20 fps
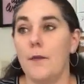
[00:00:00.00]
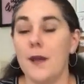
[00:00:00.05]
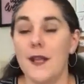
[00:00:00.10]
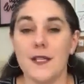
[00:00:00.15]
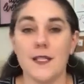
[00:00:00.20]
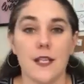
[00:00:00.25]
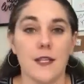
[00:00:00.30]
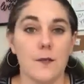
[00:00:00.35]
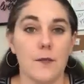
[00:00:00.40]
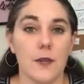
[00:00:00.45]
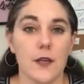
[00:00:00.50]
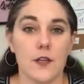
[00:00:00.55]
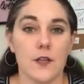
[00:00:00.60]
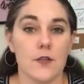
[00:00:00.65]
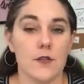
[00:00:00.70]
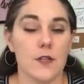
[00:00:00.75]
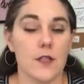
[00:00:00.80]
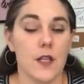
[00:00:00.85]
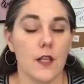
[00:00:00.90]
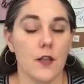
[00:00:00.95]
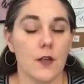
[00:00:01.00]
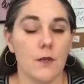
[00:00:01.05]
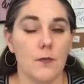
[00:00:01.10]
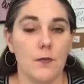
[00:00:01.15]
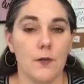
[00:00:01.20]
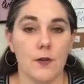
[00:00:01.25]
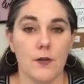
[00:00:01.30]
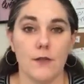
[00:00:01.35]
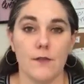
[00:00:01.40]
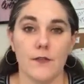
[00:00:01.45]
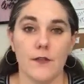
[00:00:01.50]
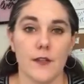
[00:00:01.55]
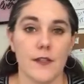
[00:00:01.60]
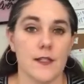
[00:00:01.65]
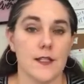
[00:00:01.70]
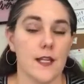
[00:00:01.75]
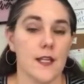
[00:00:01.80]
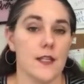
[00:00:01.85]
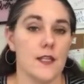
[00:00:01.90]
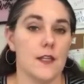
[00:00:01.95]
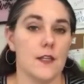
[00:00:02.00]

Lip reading: Based on the pictures, they look beautiful inside.